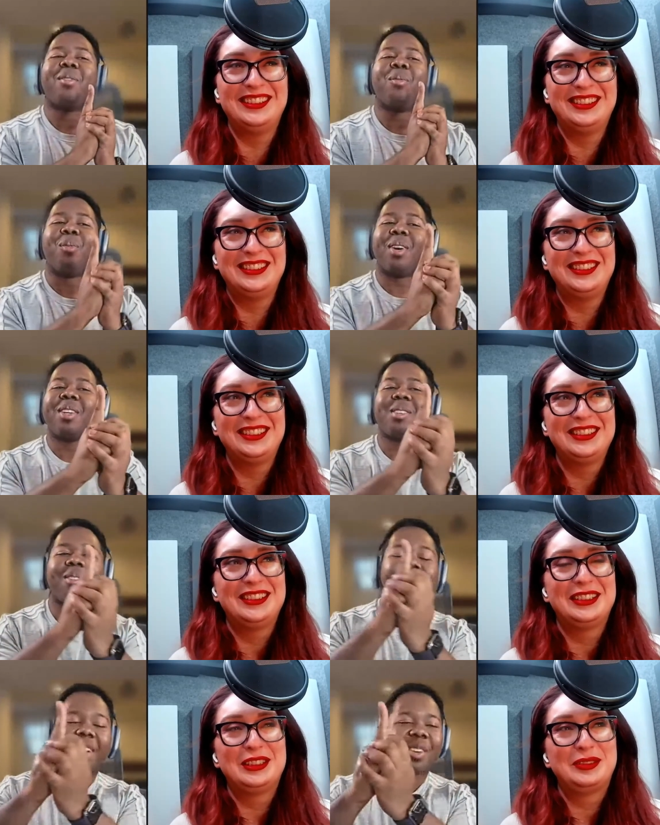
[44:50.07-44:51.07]

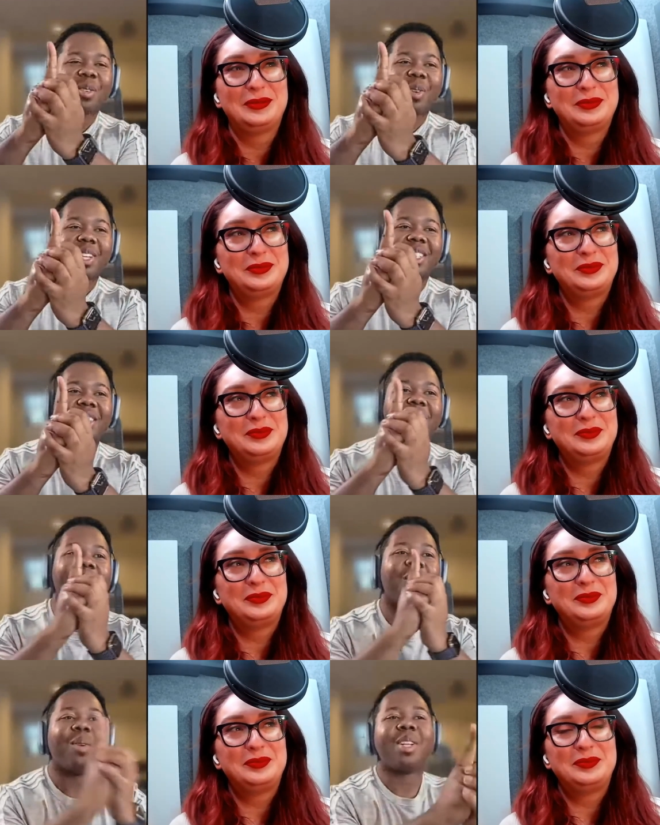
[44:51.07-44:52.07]
Speaker 1: one final
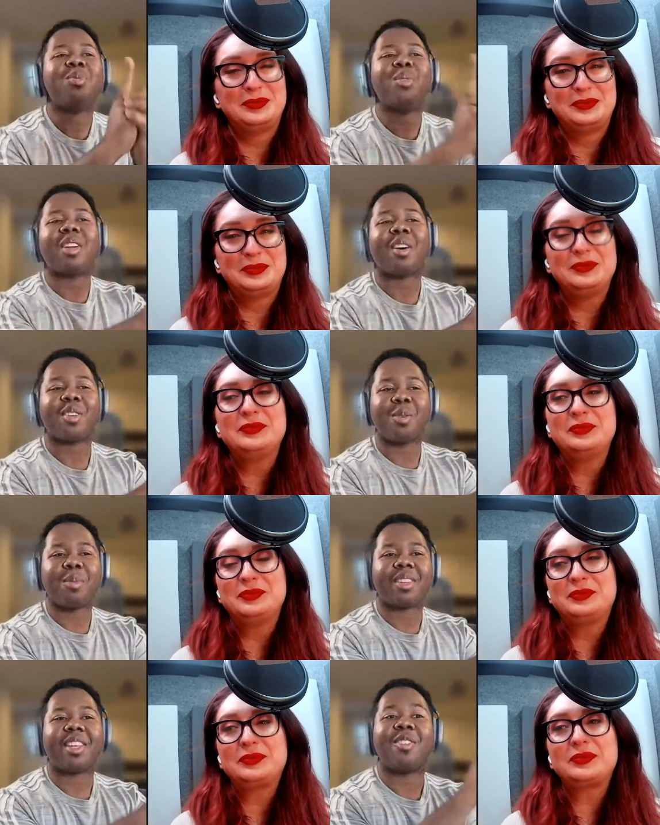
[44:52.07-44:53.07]
question. What is one mm-hmm.
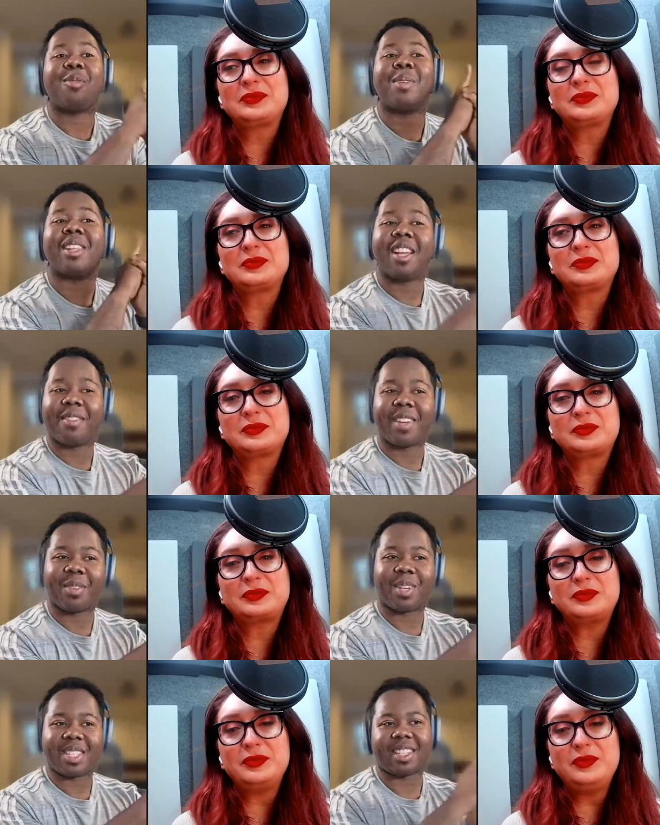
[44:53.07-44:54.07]
audiobook that you've been loving
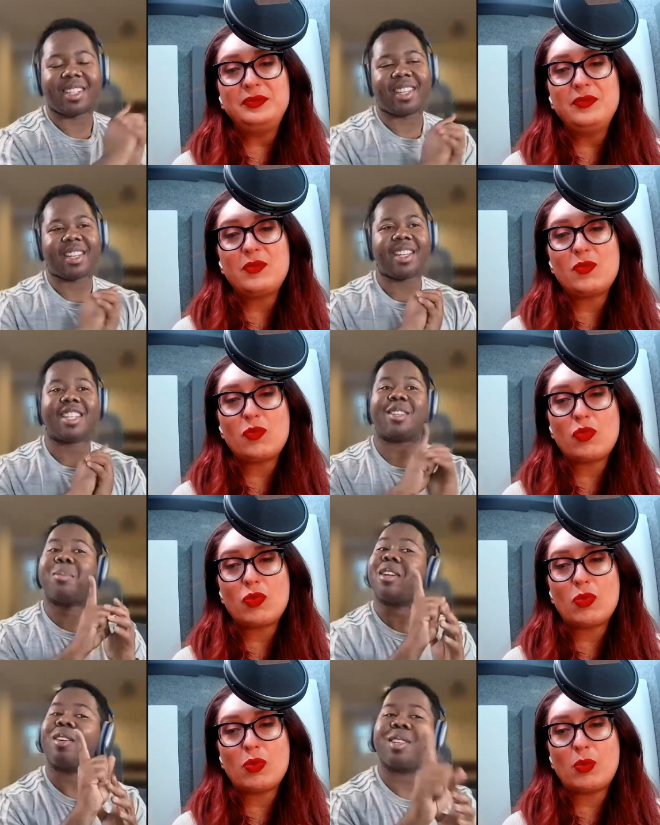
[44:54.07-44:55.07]
recently? It
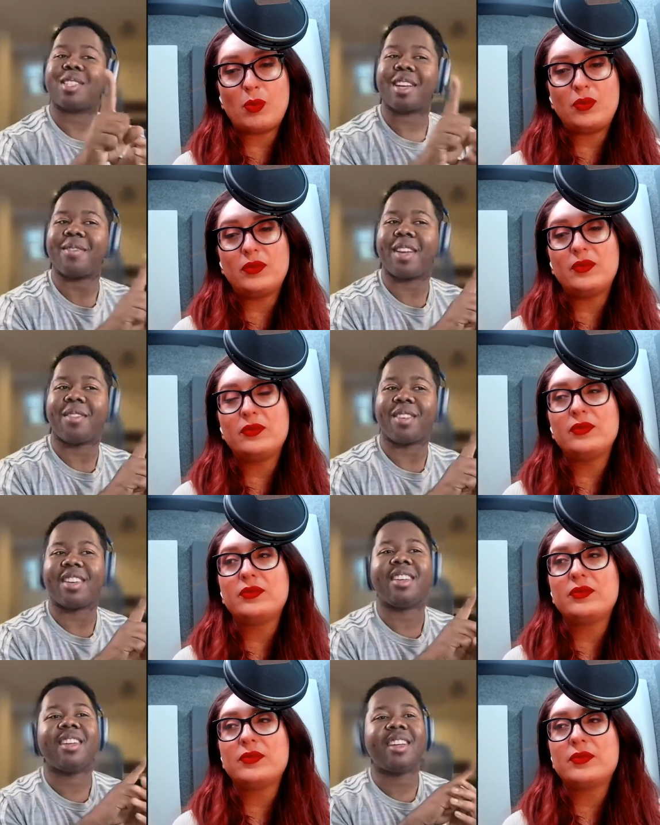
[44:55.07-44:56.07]
doesn't be an all time
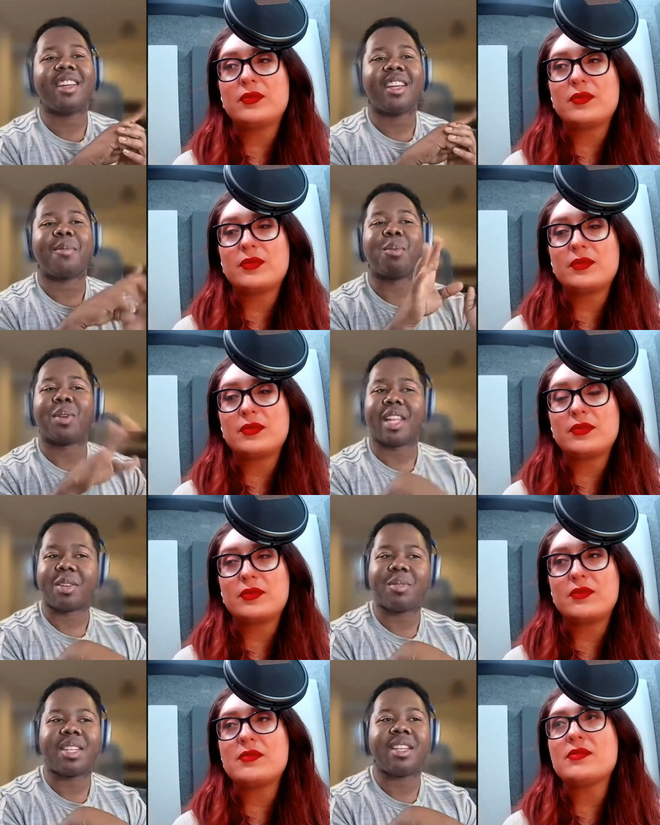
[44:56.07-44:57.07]
favorite. It be one that
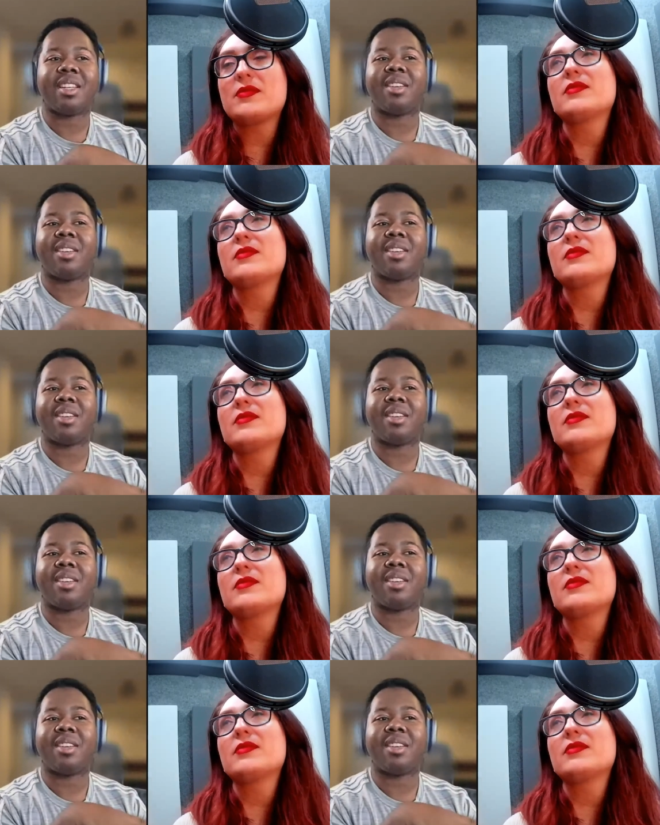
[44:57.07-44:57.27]
mm. you did